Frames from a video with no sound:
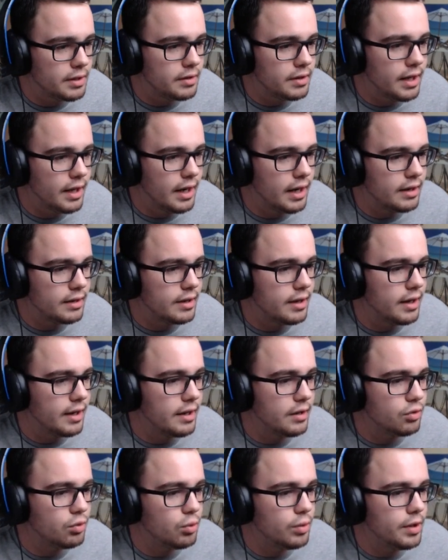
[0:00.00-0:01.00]
But can I, can I
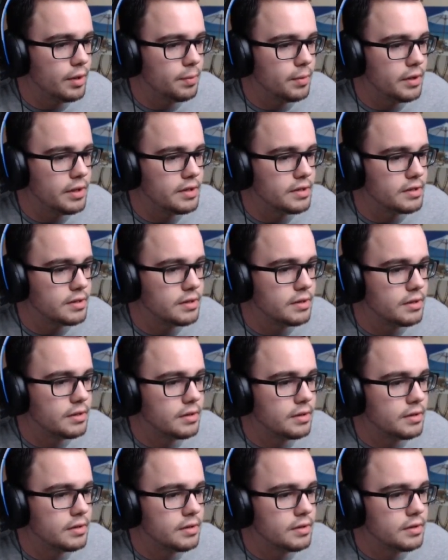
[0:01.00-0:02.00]
get through here, please?
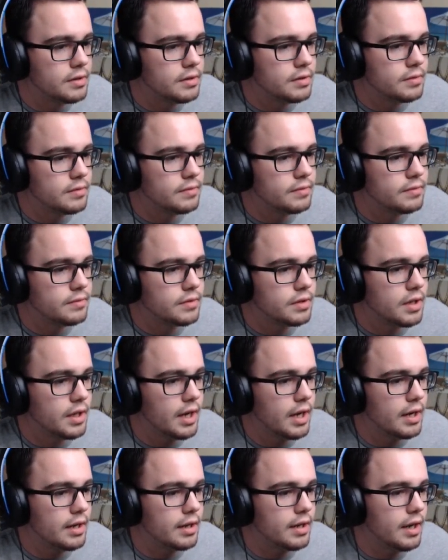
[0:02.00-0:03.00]

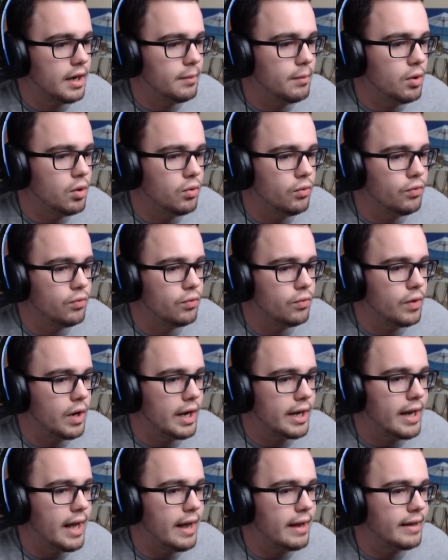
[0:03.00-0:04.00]
Can I can I move?
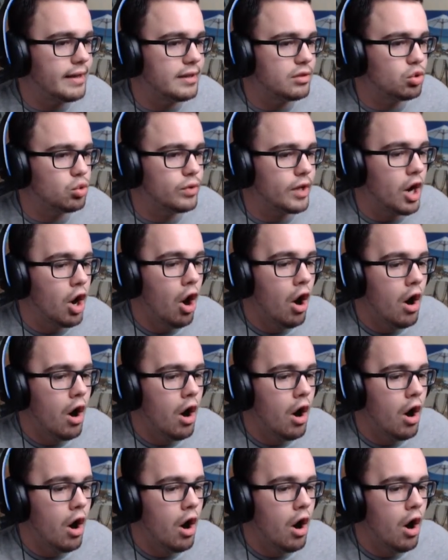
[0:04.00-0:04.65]
I can't get through there.